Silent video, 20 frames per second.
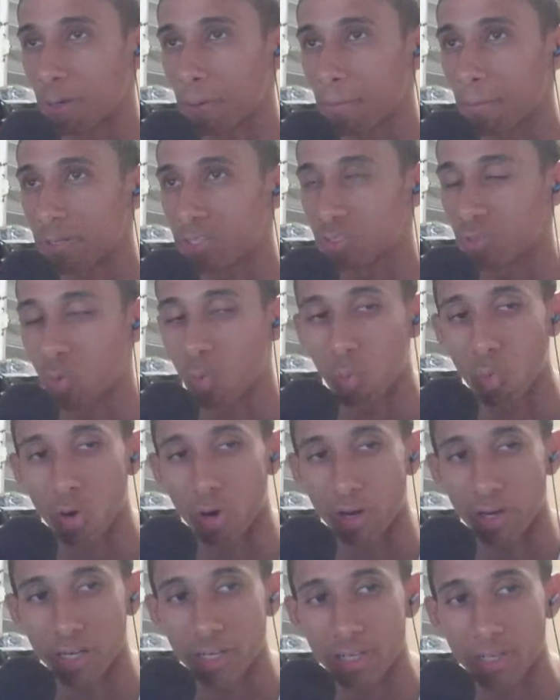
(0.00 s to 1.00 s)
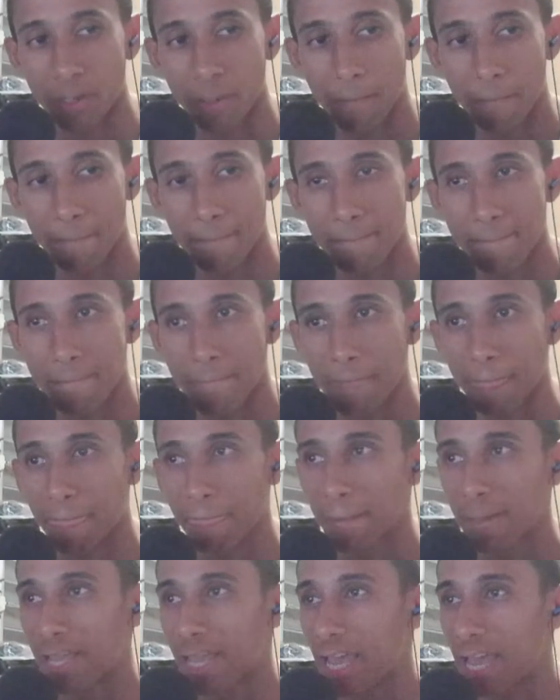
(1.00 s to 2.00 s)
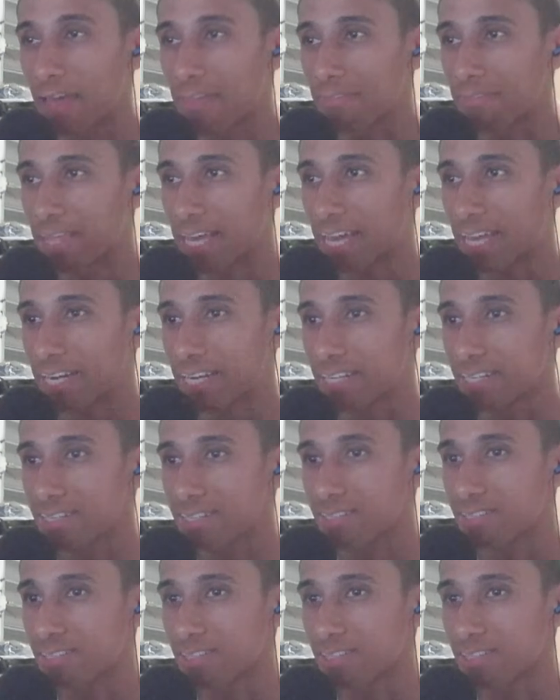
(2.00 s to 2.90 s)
work, and that is